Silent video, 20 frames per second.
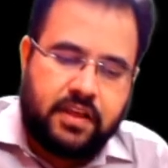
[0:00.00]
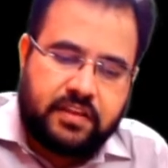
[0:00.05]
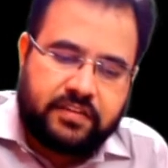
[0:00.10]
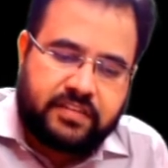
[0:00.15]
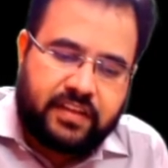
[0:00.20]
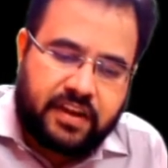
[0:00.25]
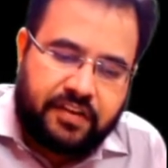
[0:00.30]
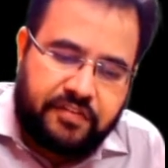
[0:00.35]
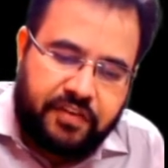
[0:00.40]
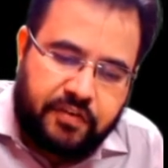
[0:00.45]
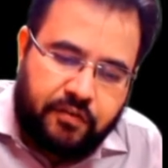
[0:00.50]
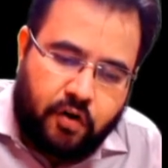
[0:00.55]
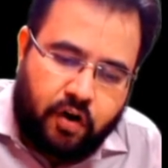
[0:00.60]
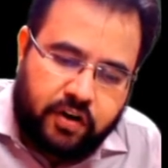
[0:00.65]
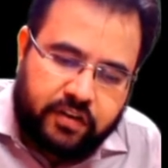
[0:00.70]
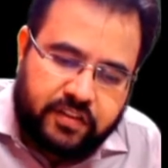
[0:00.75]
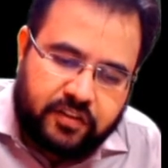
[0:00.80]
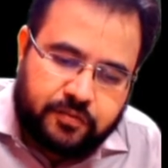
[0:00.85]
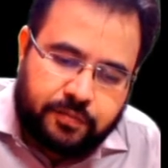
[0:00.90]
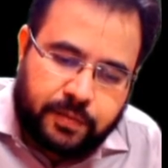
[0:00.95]
Sir, we want
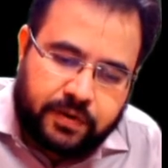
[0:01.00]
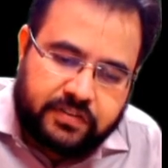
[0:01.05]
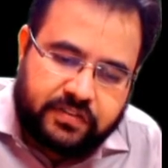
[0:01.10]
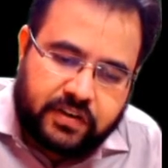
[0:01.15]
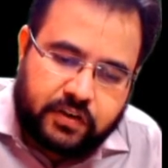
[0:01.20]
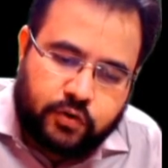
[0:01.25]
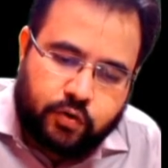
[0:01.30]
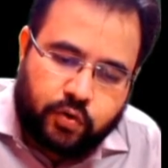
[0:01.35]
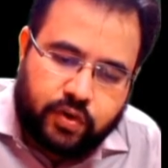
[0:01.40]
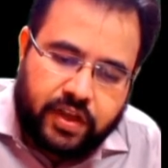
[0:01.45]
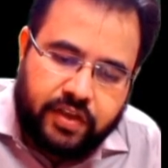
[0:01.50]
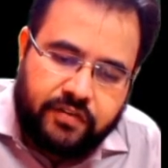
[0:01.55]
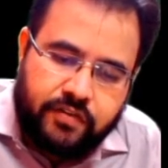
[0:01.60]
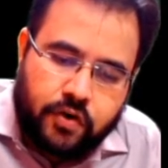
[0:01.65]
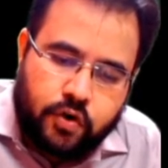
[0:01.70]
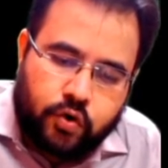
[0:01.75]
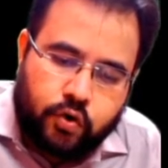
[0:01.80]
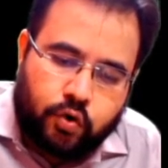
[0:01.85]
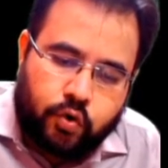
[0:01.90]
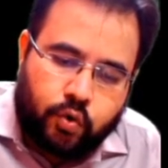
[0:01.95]
this person to give
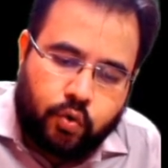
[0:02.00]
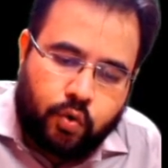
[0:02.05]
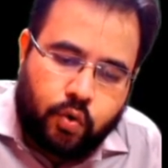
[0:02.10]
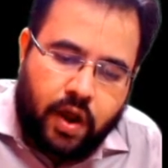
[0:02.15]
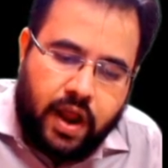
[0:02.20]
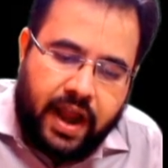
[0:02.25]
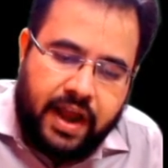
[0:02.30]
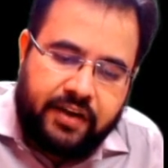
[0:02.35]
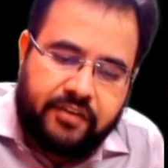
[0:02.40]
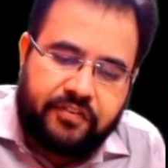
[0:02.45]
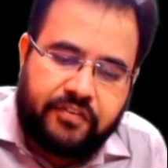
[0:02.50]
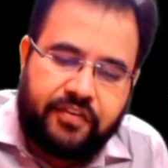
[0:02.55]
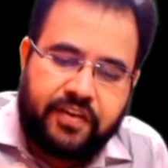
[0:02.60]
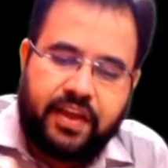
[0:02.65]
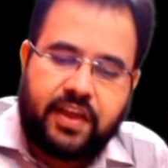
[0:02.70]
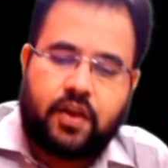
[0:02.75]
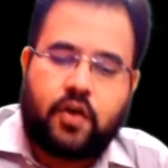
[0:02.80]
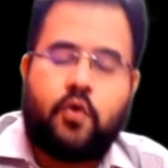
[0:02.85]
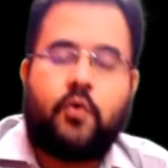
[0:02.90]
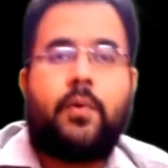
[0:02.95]
true and
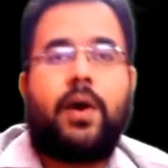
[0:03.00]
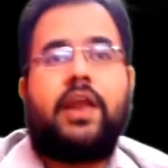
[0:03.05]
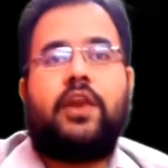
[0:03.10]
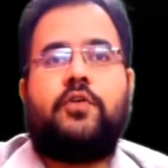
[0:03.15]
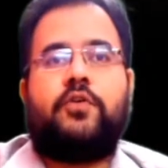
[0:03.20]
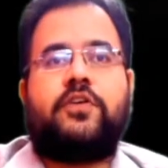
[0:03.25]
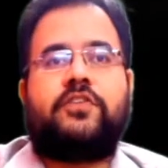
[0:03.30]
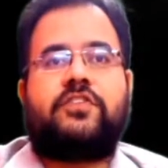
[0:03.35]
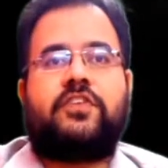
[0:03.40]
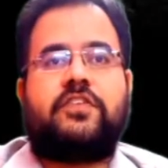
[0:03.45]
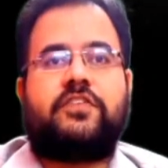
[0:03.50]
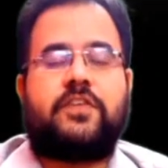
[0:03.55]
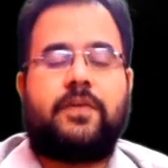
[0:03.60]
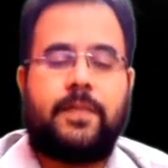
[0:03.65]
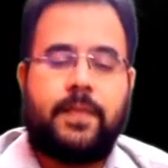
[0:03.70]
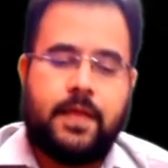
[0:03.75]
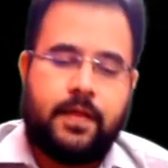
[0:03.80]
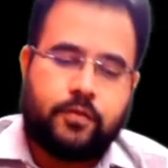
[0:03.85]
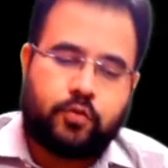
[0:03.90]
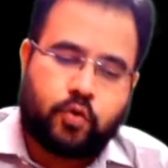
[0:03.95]
fair valuation, sir.
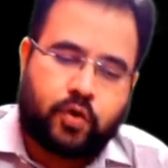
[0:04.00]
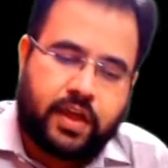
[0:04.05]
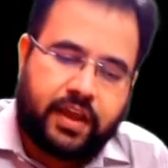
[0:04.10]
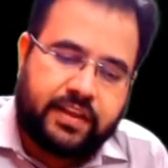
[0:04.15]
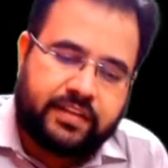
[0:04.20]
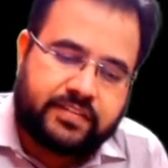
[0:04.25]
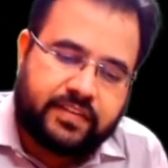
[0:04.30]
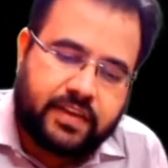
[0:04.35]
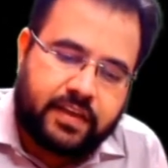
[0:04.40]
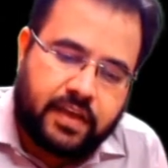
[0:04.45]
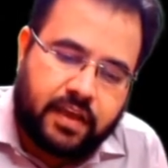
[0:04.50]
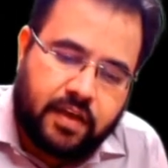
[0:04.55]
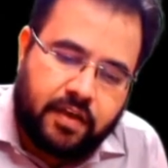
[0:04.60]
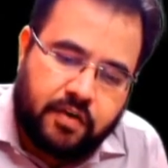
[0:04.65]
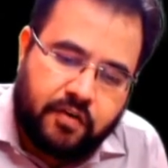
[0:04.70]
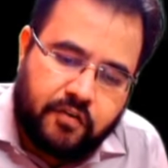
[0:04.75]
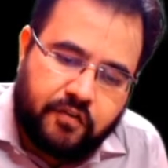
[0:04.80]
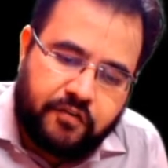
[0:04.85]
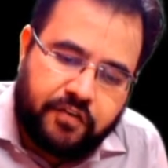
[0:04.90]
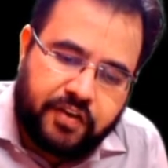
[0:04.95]
So can I say
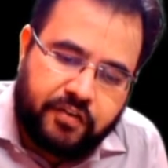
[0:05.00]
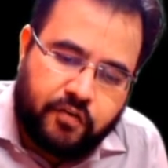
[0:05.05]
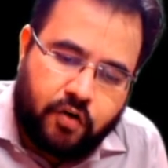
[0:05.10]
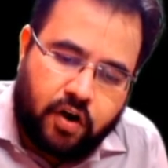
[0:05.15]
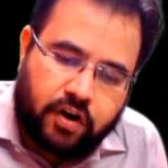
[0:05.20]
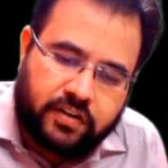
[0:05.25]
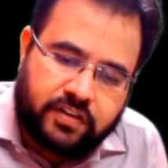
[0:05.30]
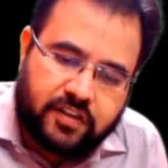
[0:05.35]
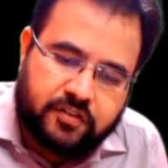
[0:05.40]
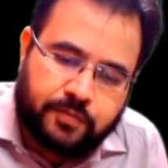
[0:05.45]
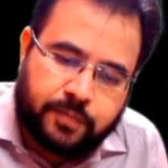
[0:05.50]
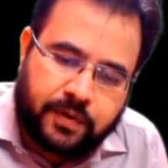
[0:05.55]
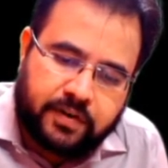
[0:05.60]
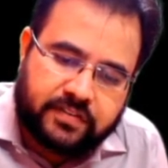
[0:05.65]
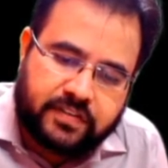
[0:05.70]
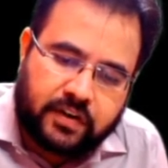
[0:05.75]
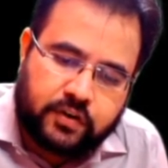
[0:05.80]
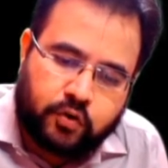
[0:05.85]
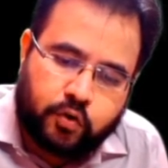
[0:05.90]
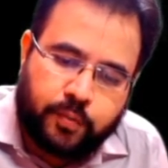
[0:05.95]
we want this
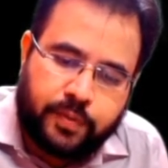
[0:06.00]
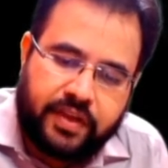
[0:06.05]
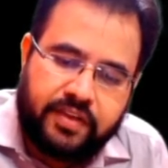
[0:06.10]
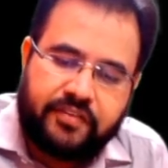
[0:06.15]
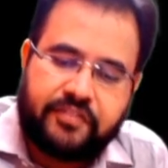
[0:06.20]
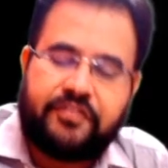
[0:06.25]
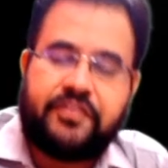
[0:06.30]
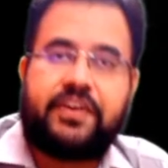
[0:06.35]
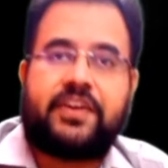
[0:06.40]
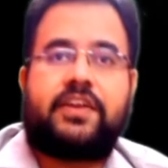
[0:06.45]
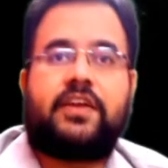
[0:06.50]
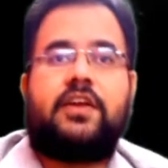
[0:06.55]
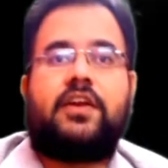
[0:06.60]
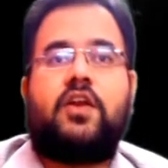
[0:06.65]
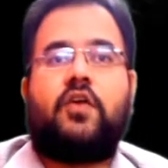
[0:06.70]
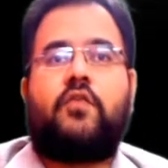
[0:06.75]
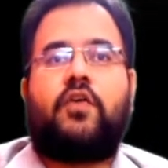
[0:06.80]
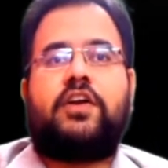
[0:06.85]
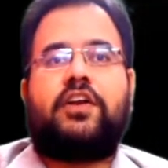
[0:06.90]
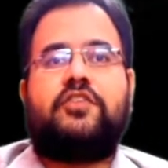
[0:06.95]
person to be fit? Now
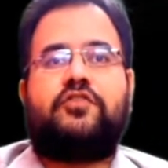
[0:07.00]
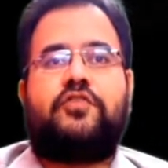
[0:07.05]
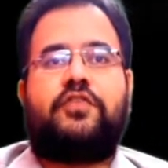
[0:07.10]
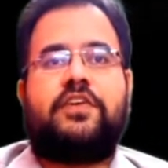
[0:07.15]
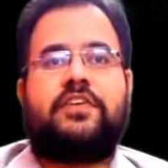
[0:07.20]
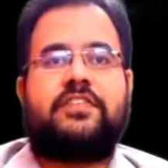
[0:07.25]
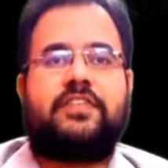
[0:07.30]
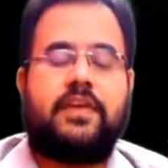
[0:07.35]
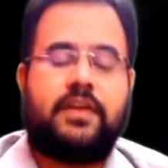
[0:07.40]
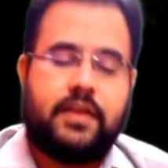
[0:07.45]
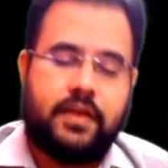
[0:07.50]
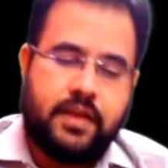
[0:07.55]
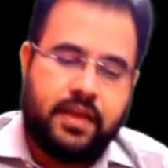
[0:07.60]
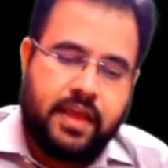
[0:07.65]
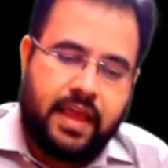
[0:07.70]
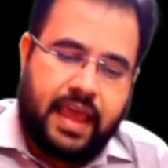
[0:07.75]
what is fit, sir?